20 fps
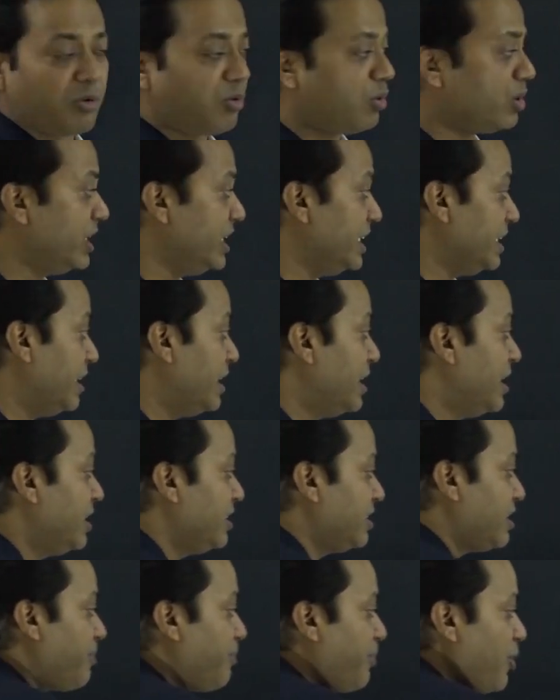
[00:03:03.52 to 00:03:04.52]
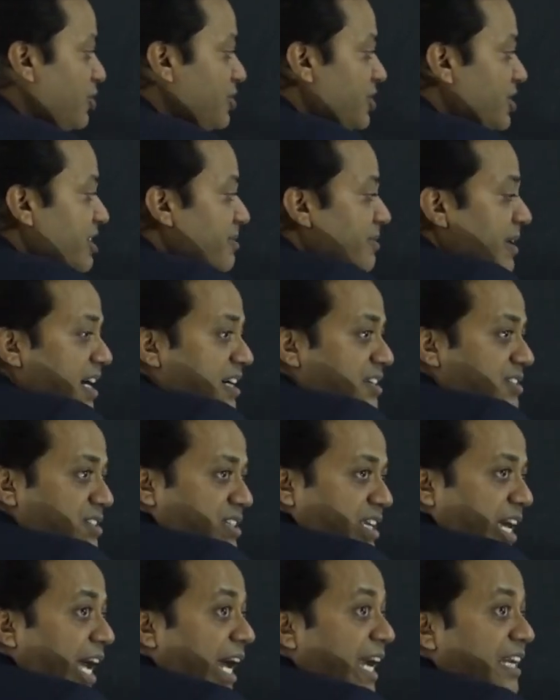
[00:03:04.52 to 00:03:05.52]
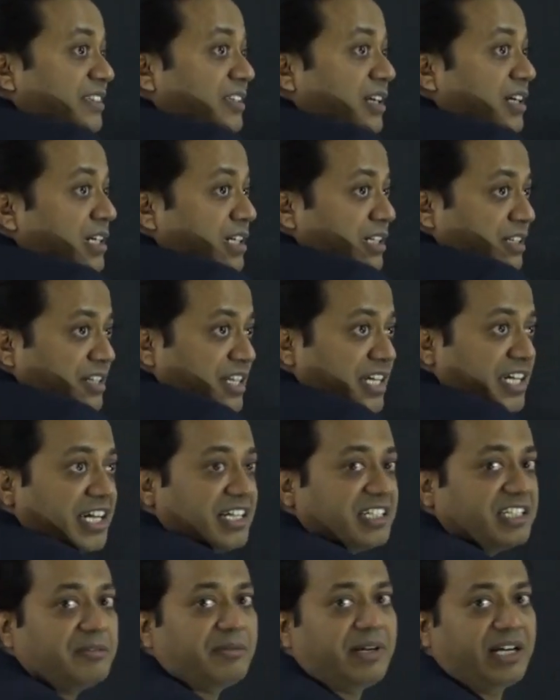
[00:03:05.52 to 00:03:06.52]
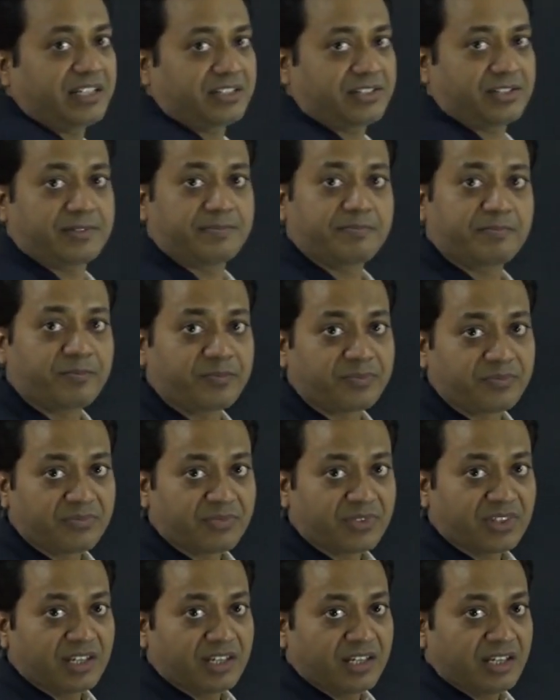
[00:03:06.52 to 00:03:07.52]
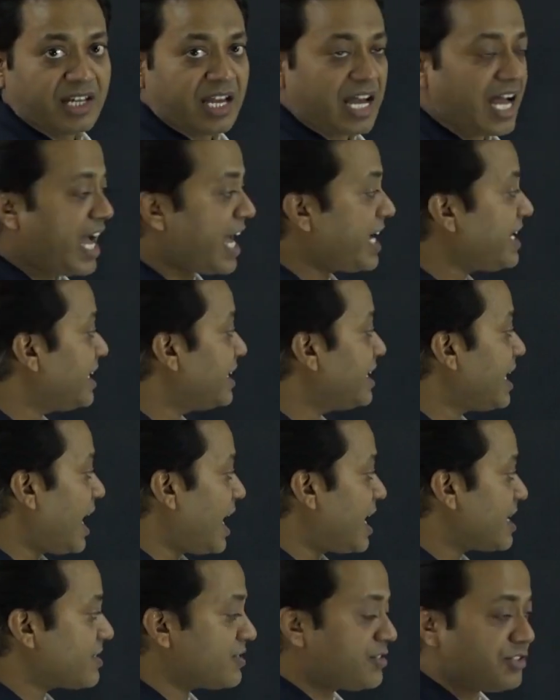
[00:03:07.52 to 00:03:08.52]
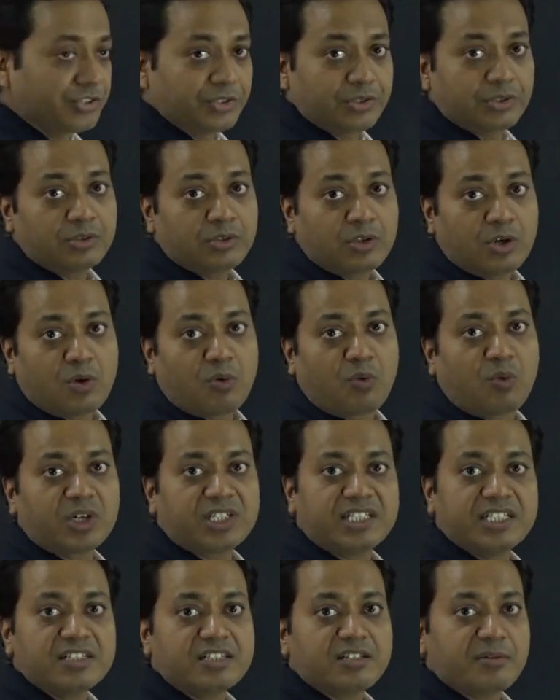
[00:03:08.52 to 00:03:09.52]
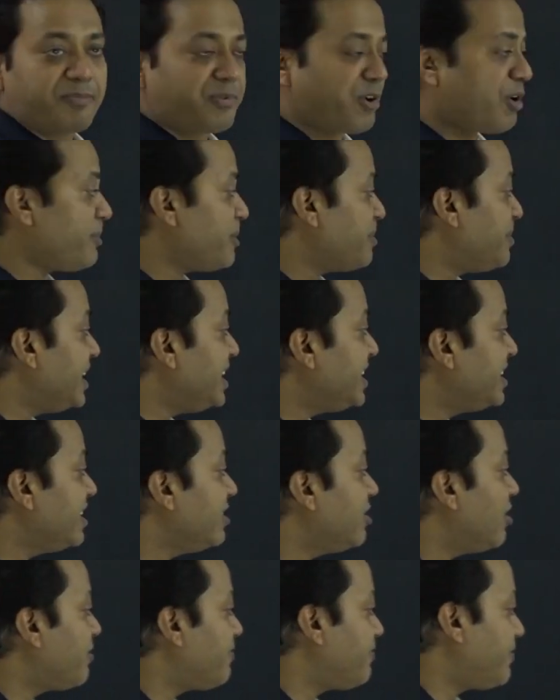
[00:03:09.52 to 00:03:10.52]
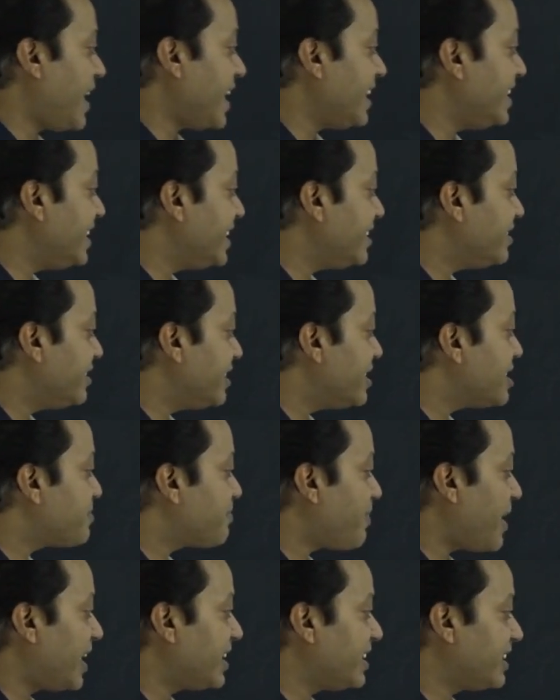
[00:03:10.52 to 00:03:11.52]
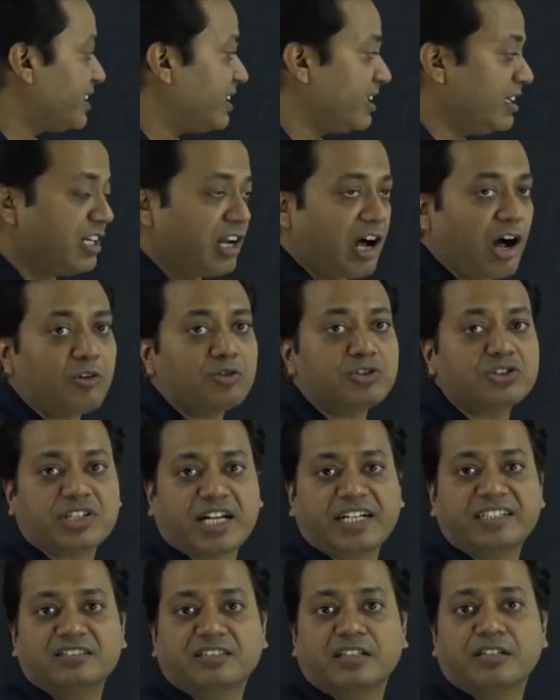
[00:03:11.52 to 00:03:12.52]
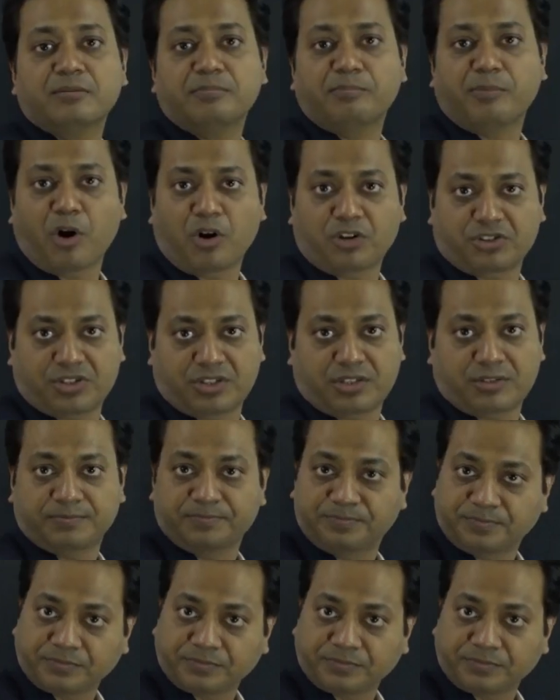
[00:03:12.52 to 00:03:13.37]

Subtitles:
only, the positive x and the negative x. I can ask you, what is the probability of finding this particle outside the box?